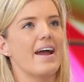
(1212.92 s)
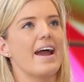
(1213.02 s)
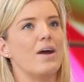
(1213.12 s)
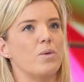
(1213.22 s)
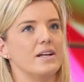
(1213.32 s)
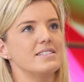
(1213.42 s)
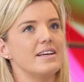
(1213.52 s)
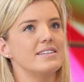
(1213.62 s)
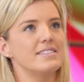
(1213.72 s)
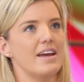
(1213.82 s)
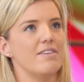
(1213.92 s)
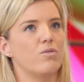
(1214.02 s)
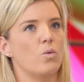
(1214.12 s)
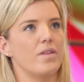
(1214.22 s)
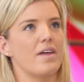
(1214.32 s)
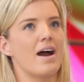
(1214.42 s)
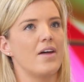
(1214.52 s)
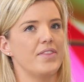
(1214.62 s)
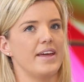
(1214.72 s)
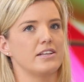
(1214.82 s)
And once they're safe
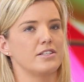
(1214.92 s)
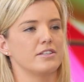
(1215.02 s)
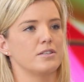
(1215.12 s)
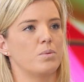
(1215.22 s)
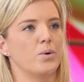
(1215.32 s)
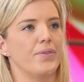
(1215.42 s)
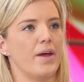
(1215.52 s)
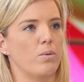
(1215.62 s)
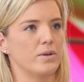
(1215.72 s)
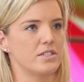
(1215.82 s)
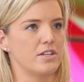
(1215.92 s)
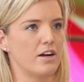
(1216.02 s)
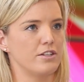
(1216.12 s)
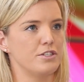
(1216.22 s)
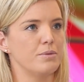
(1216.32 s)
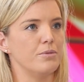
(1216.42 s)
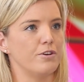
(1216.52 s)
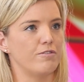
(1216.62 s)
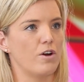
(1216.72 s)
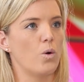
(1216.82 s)
without the external support, they will start to
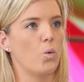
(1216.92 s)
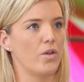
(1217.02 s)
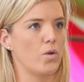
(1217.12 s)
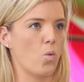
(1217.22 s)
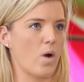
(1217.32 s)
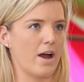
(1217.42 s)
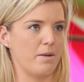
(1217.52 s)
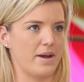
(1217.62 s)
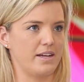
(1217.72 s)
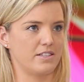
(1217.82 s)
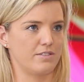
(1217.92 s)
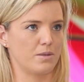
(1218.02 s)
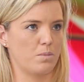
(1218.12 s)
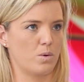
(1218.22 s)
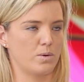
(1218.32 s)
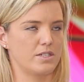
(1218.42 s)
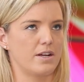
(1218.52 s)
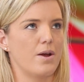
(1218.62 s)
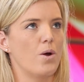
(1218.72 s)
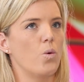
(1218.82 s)
move with a wide base of support.
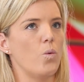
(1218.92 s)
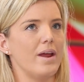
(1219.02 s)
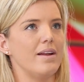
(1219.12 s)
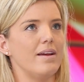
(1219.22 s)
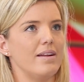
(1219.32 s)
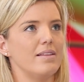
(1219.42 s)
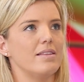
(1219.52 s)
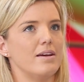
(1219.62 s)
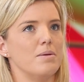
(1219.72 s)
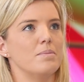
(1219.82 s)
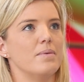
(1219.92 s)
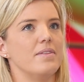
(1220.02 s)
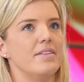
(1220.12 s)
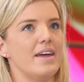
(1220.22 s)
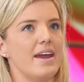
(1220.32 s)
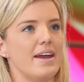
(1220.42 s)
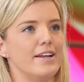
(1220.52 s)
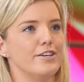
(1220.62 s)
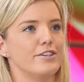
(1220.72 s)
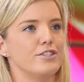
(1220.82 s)
We're needing them
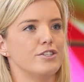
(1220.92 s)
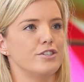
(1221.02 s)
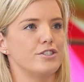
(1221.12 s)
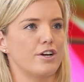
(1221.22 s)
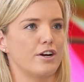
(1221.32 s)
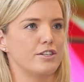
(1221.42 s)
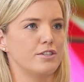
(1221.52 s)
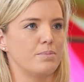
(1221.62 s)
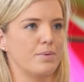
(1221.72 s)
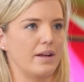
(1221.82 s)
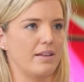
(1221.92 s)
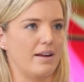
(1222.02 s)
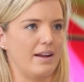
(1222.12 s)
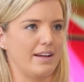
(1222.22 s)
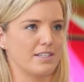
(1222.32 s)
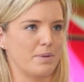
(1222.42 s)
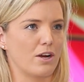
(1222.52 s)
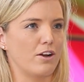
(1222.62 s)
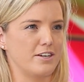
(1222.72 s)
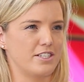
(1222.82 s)
then to start to bring their legs a
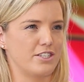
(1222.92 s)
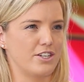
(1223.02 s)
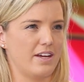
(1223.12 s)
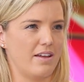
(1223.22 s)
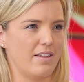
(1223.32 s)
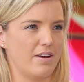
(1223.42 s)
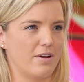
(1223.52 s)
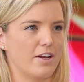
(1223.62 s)
bit closer together.